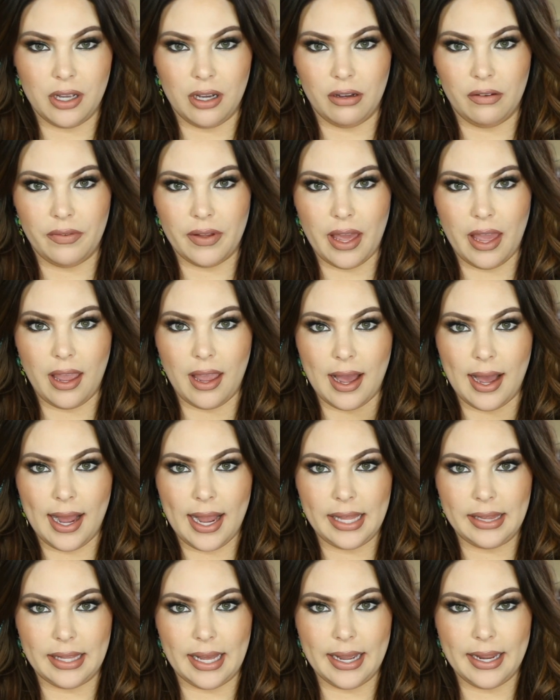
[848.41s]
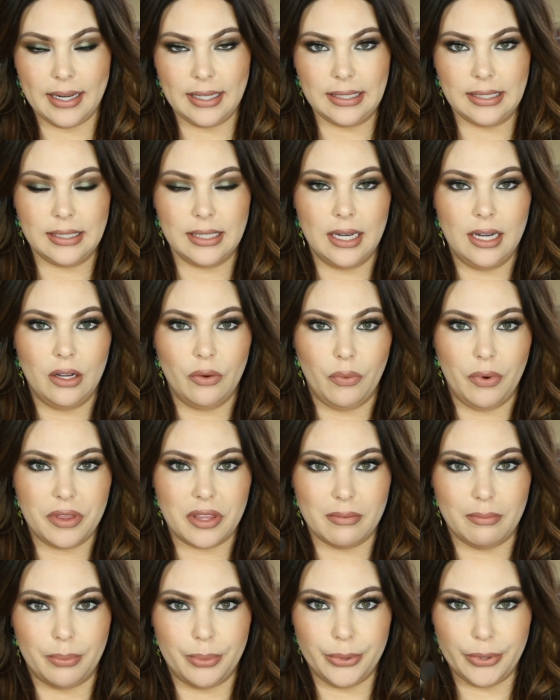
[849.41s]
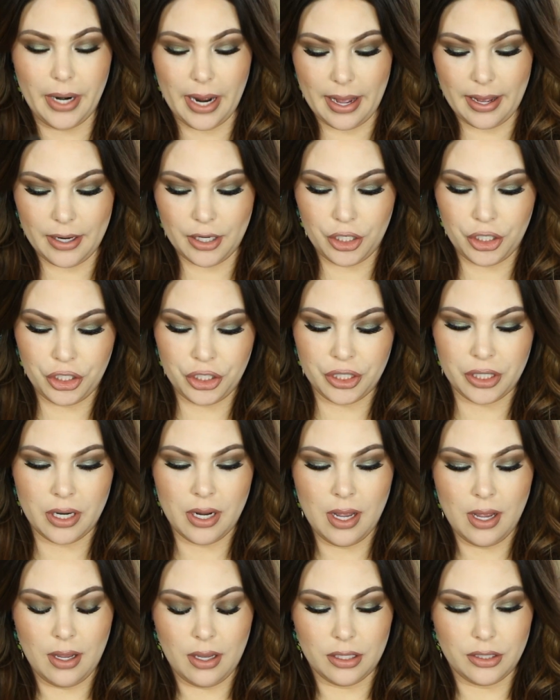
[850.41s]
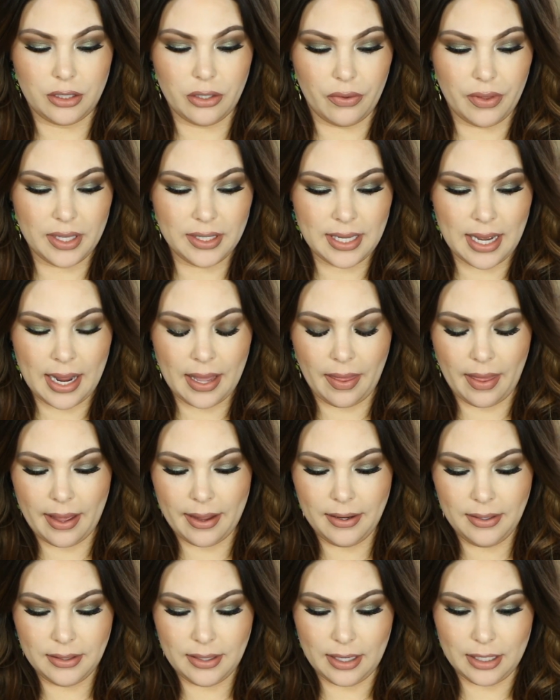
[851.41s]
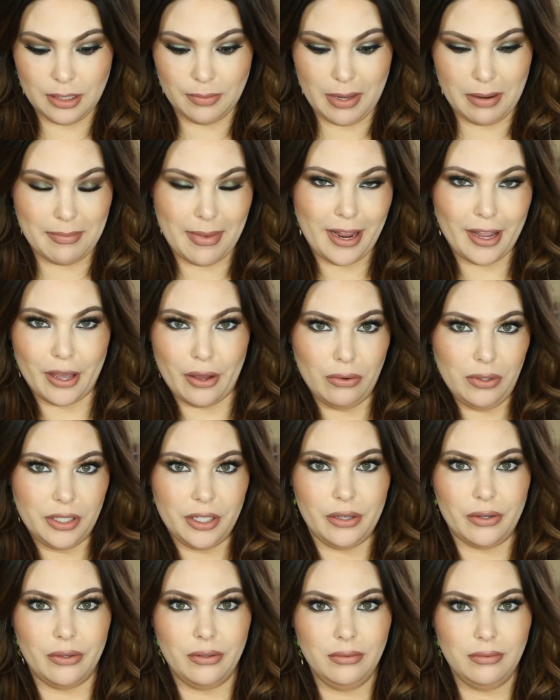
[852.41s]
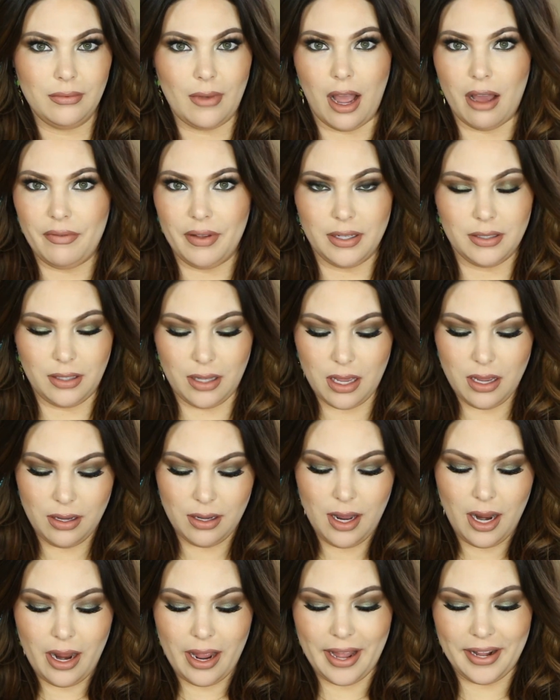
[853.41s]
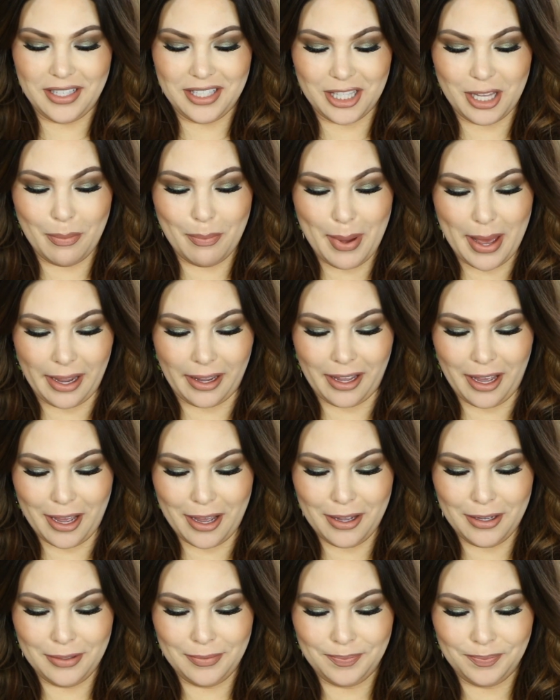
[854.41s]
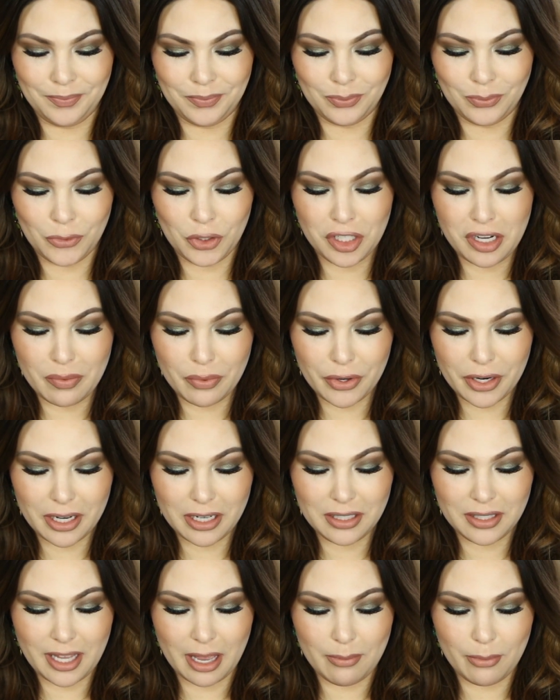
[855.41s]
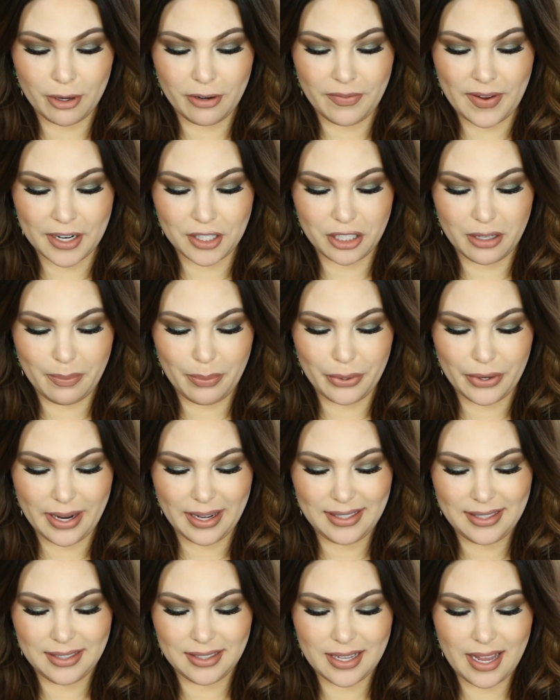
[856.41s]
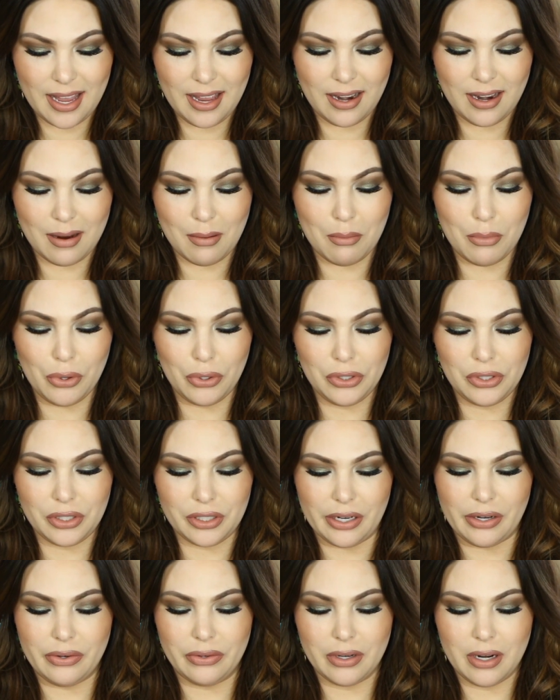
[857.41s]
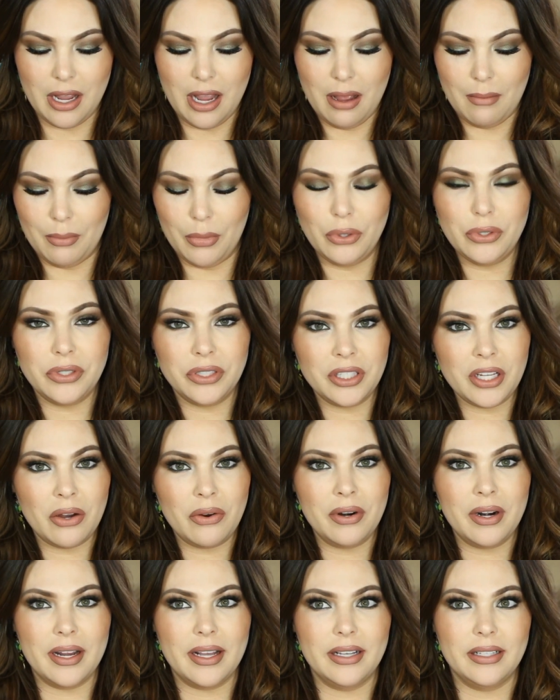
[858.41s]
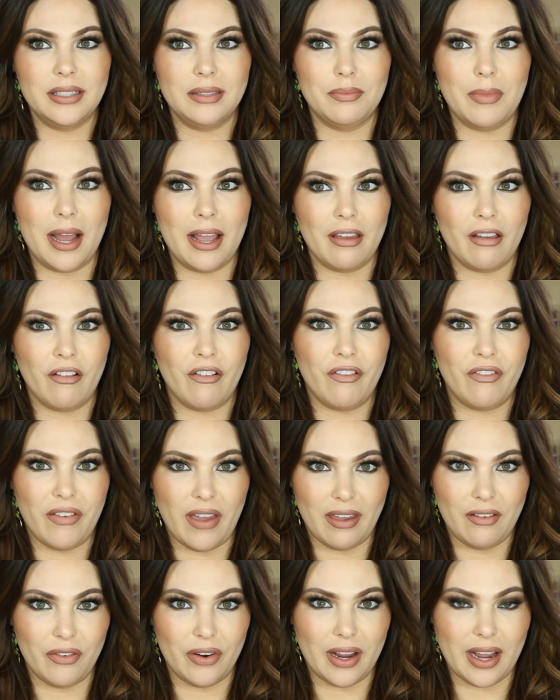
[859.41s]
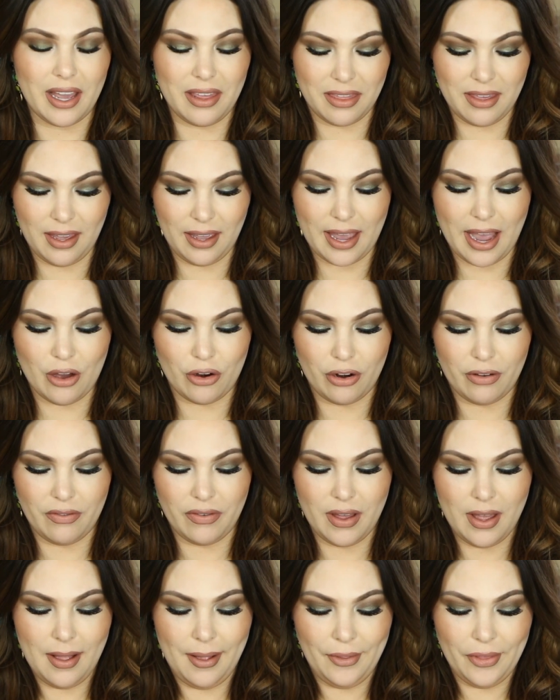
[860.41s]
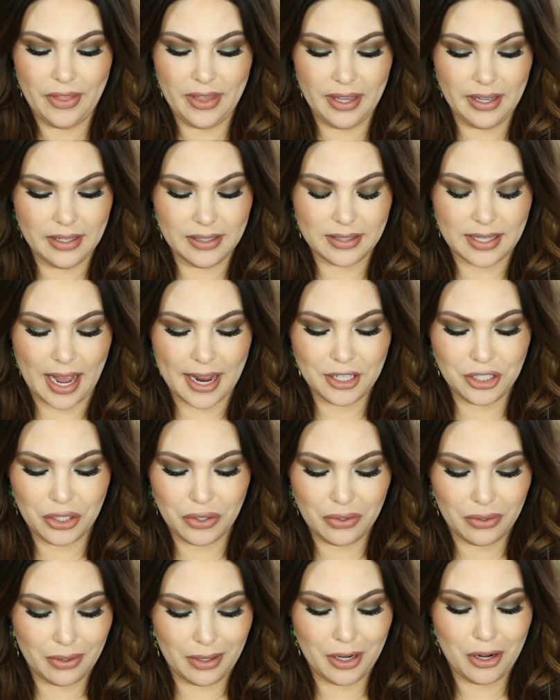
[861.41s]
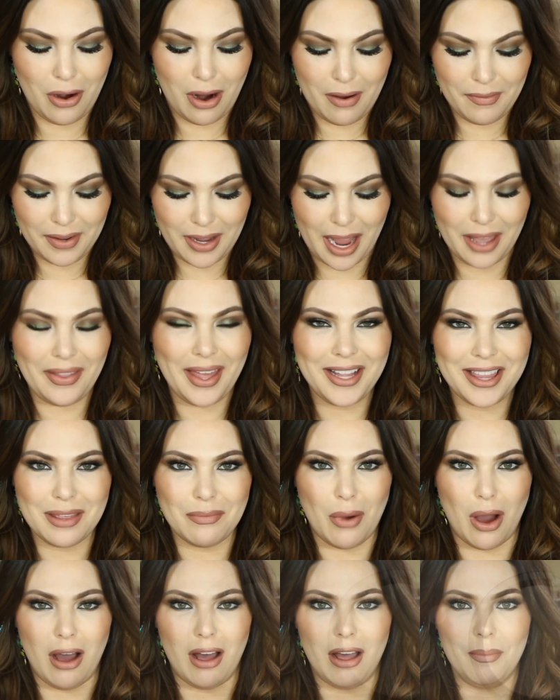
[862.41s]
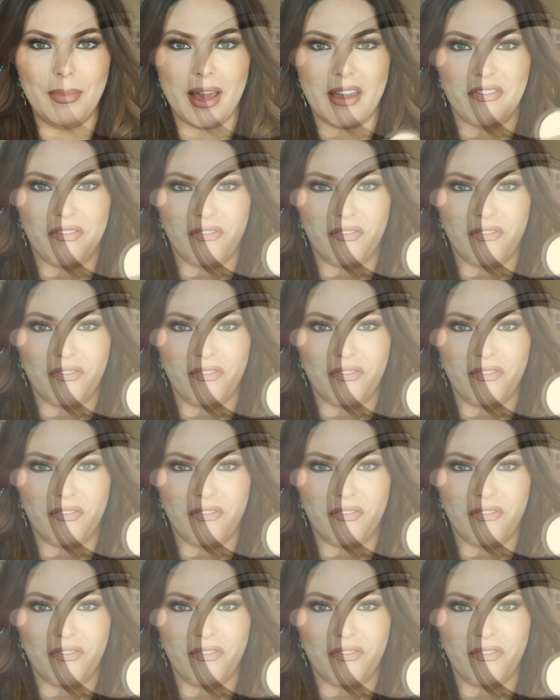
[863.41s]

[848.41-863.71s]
of a highlight with a brush. So this highlight has been my go-to, obviously. It's the Becca Shimmering Skin Perfector Pressed in Moonstone. Moonstone is my favorite, I think, out of these. I do, you know, I like them all, but I